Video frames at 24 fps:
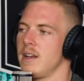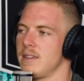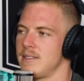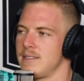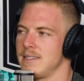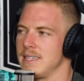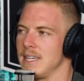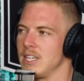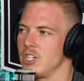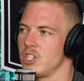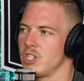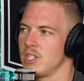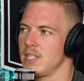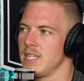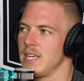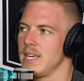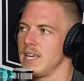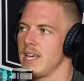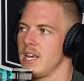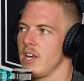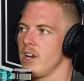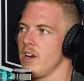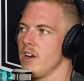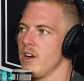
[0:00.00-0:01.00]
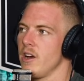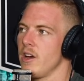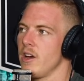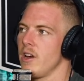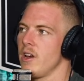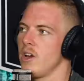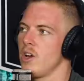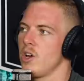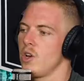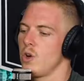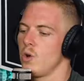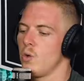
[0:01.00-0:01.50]
essentially here,
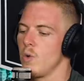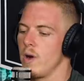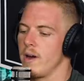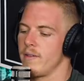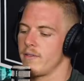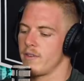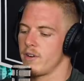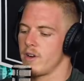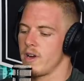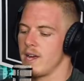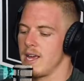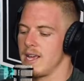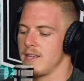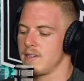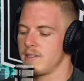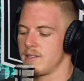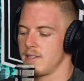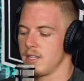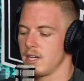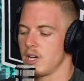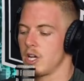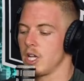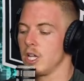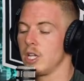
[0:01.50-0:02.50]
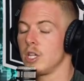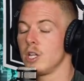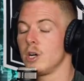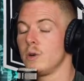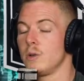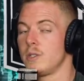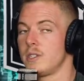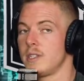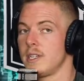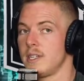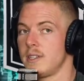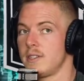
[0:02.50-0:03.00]
whoever is the
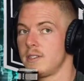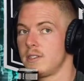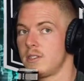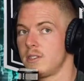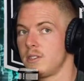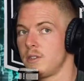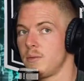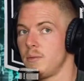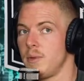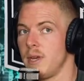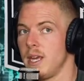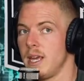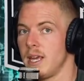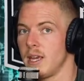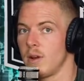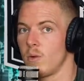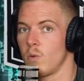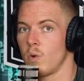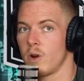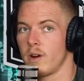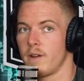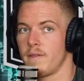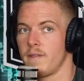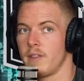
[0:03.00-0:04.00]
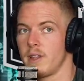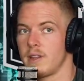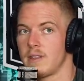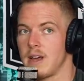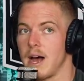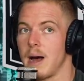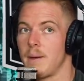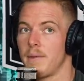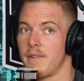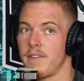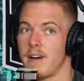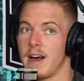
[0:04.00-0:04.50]
closest to being in one of the
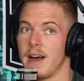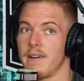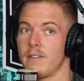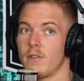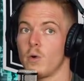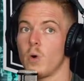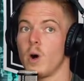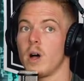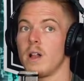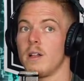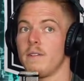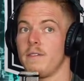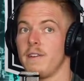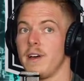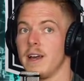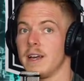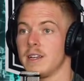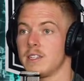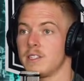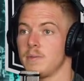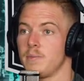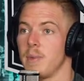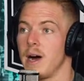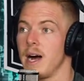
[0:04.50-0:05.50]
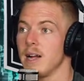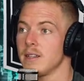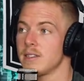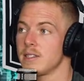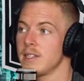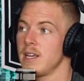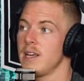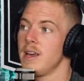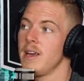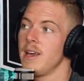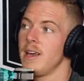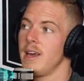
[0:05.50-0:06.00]
top five qualifying
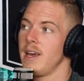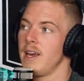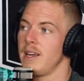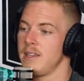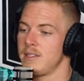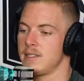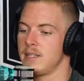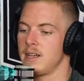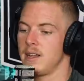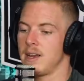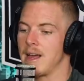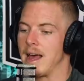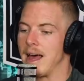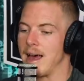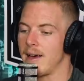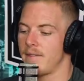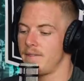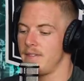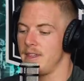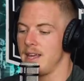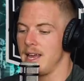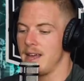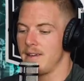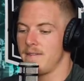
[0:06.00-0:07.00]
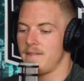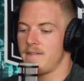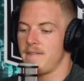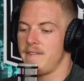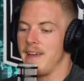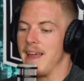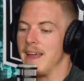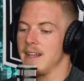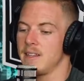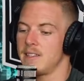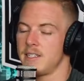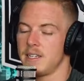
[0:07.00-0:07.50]
spots is going to have the
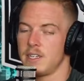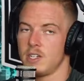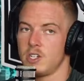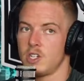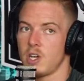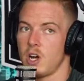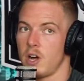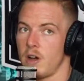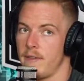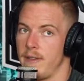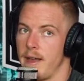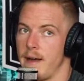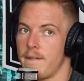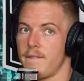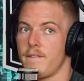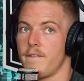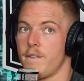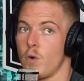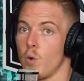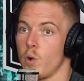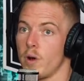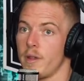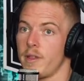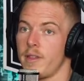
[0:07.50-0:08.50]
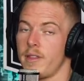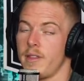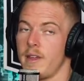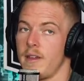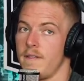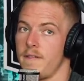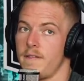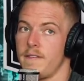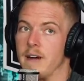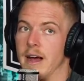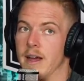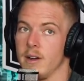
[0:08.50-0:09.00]
advantage on that fourth
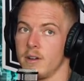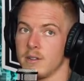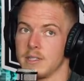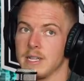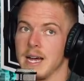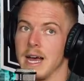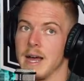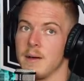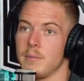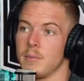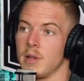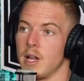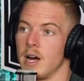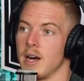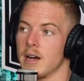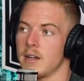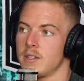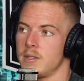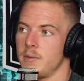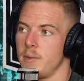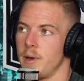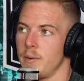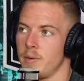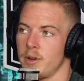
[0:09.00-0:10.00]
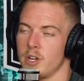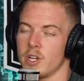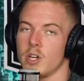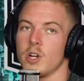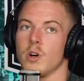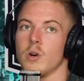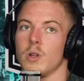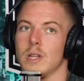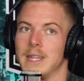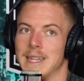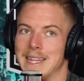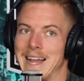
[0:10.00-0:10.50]
and final time block to be able to
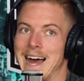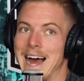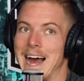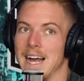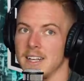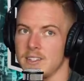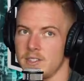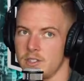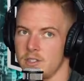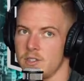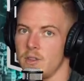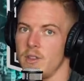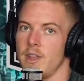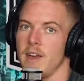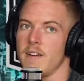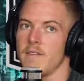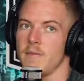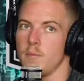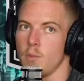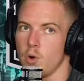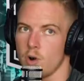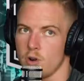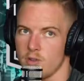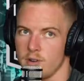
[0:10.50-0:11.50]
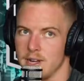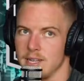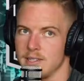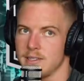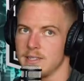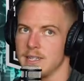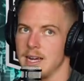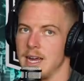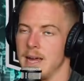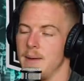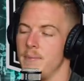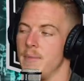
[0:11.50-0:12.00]
go last, so they have more
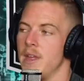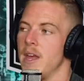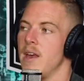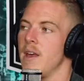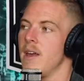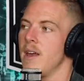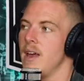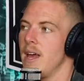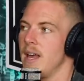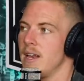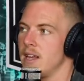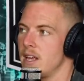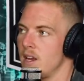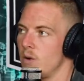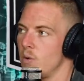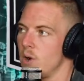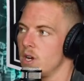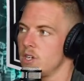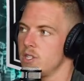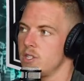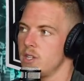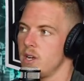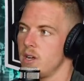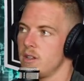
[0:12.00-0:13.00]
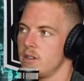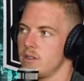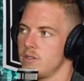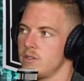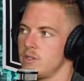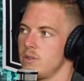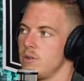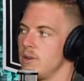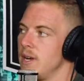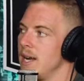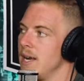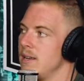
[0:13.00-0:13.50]
rest time and can watch the other
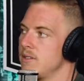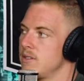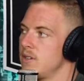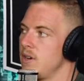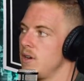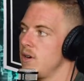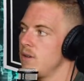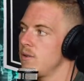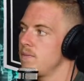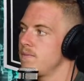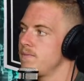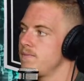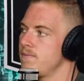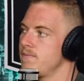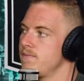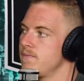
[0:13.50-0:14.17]
two guys go.